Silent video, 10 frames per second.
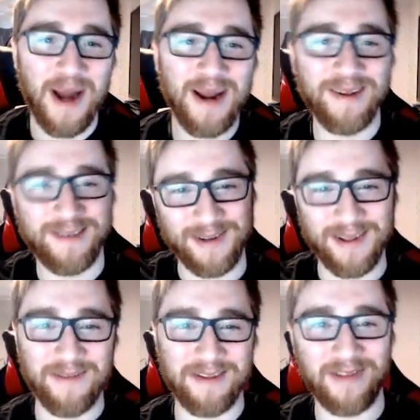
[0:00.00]
on certain
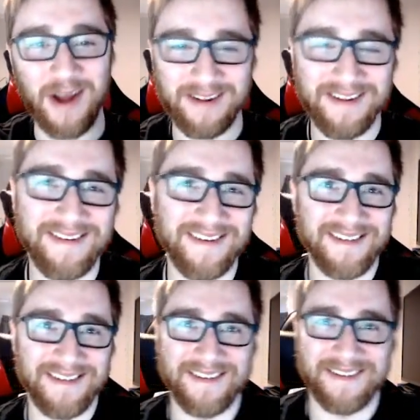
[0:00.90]
levels of toxicity,
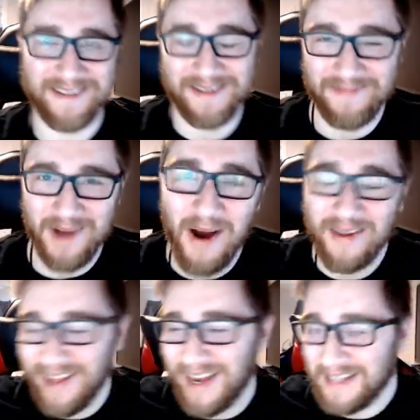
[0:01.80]
since it's an
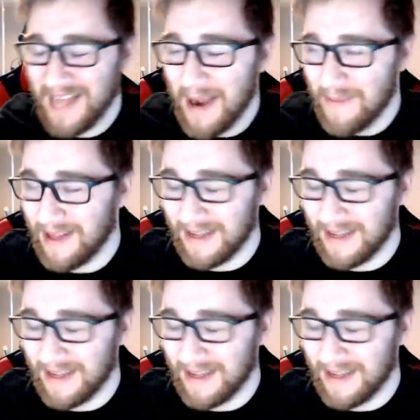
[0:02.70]
online game, and that's